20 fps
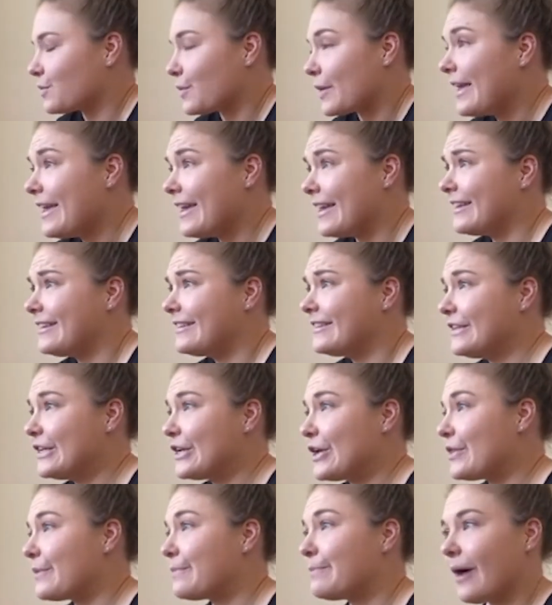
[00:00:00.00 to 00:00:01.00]
weird.
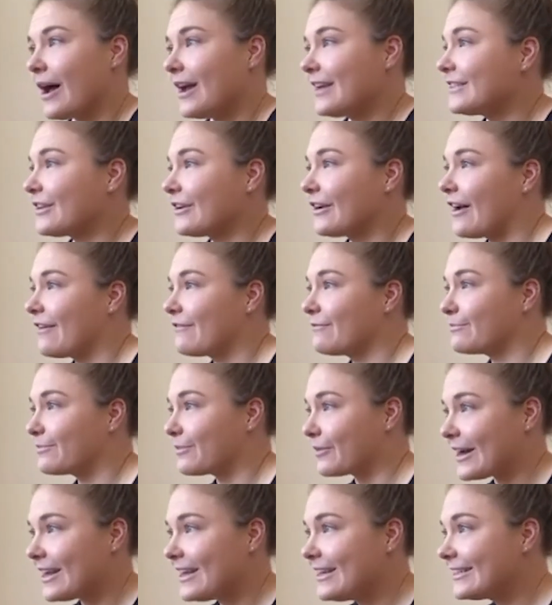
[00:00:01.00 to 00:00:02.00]
The bikes don't have
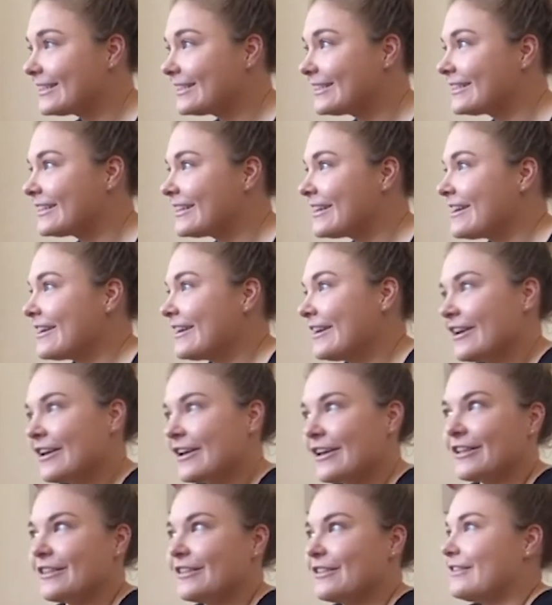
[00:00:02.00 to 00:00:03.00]
brakes.
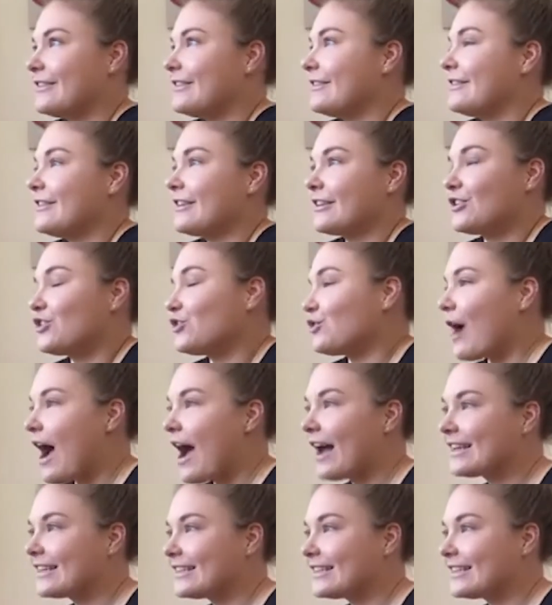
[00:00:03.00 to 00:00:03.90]
The track